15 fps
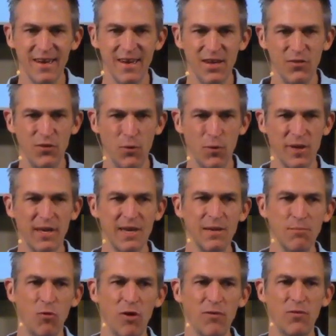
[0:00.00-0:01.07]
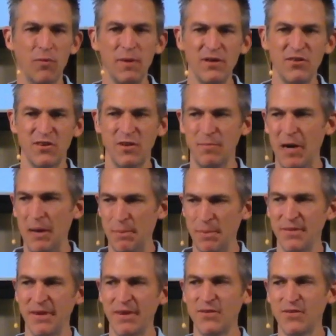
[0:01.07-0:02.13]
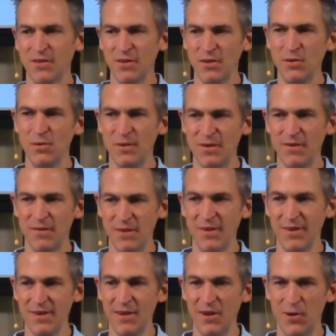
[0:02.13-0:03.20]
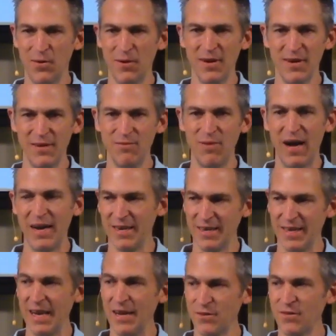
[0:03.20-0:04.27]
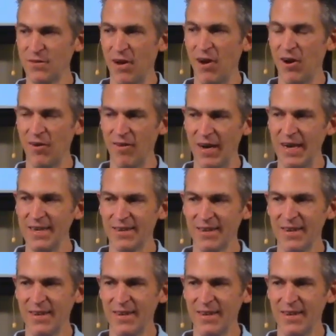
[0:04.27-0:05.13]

So we're getting more information about potentially who these, you know, invited guests are, right?